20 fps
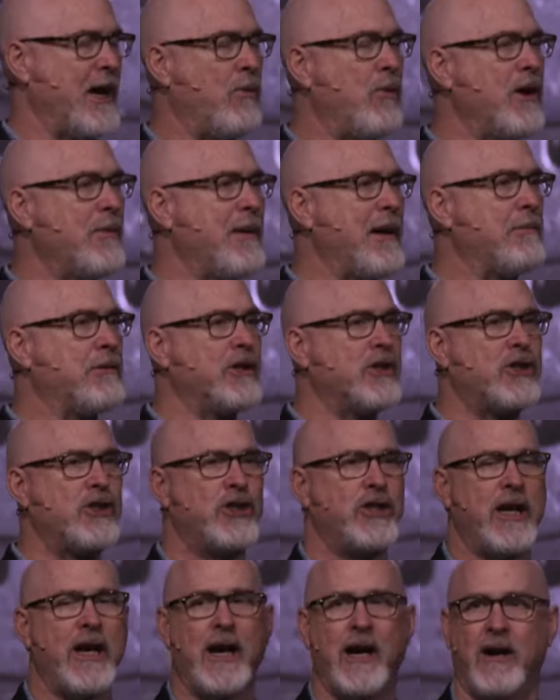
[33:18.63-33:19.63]
I want to be able to
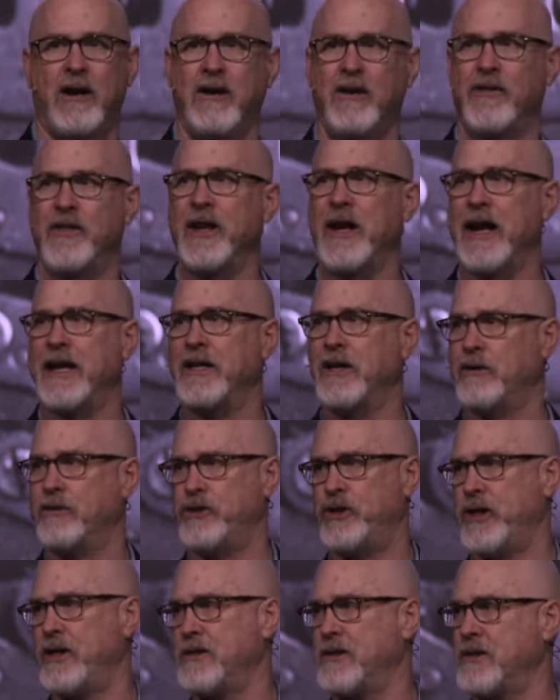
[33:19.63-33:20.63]
share that I know
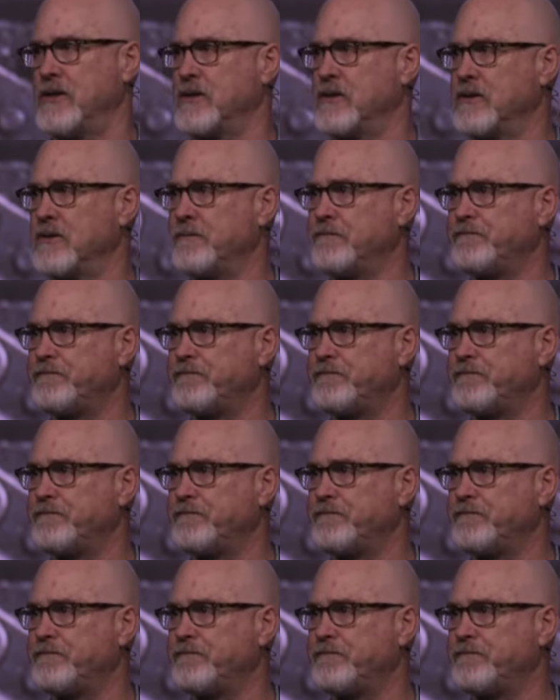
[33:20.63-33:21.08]
Jesus.